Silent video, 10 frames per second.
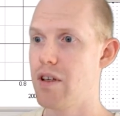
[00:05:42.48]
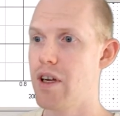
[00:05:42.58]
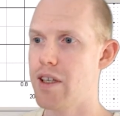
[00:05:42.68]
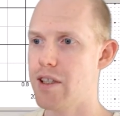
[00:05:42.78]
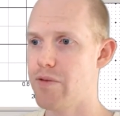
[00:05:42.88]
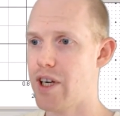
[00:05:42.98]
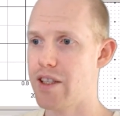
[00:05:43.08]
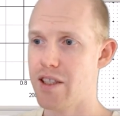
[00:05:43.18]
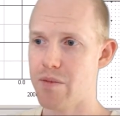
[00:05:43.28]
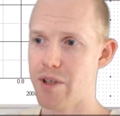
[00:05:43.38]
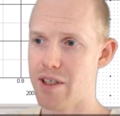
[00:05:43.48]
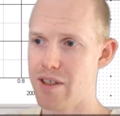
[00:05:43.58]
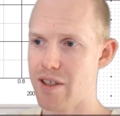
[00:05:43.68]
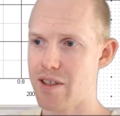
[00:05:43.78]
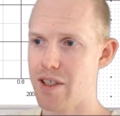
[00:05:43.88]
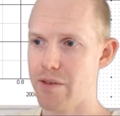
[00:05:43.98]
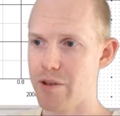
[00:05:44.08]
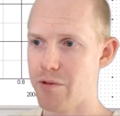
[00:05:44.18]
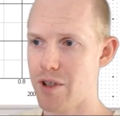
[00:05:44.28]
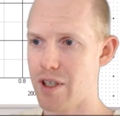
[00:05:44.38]
divide this by 60 if we
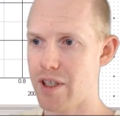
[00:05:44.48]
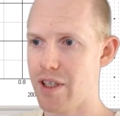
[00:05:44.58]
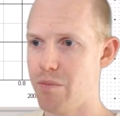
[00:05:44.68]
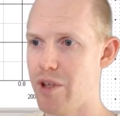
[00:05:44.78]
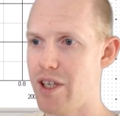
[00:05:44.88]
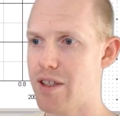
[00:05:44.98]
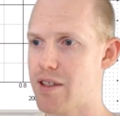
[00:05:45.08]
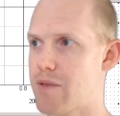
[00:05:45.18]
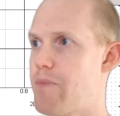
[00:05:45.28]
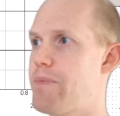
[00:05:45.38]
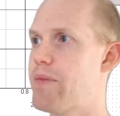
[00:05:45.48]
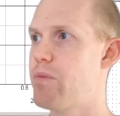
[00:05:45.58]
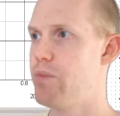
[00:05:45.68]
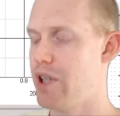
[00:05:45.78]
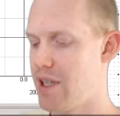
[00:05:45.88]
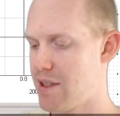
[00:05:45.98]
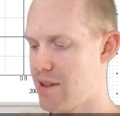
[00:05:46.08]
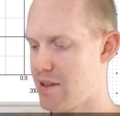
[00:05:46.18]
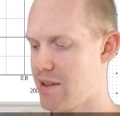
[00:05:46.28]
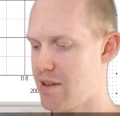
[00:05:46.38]
wanted to get minutes, but
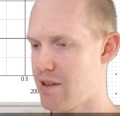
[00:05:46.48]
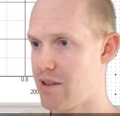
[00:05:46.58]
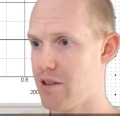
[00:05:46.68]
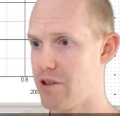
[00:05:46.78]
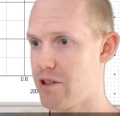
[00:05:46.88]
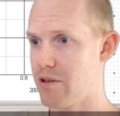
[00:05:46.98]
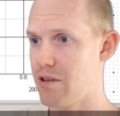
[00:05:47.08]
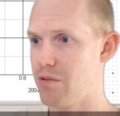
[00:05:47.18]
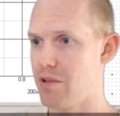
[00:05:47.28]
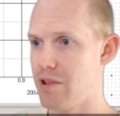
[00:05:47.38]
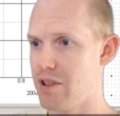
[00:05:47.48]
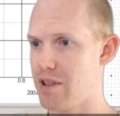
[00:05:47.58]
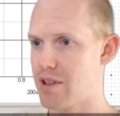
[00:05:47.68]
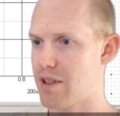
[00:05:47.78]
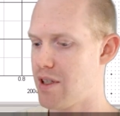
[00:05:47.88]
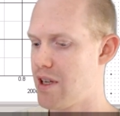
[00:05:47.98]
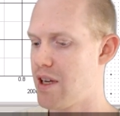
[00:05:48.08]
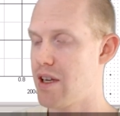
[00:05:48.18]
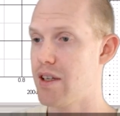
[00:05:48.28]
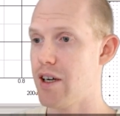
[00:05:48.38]
since this is so short, we'll just
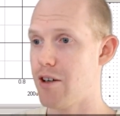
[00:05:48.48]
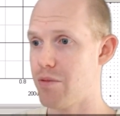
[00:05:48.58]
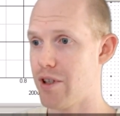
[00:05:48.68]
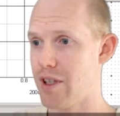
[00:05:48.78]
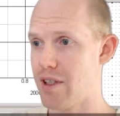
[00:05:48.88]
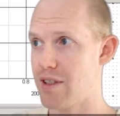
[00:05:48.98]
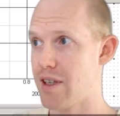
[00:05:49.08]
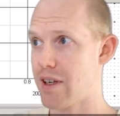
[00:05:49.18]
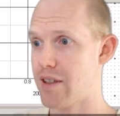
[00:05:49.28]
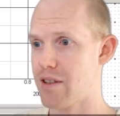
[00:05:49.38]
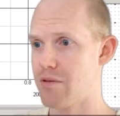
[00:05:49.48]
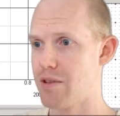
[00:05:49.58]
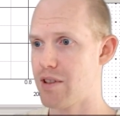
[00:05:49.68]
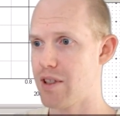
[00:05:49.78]
output it in seconds, we'll see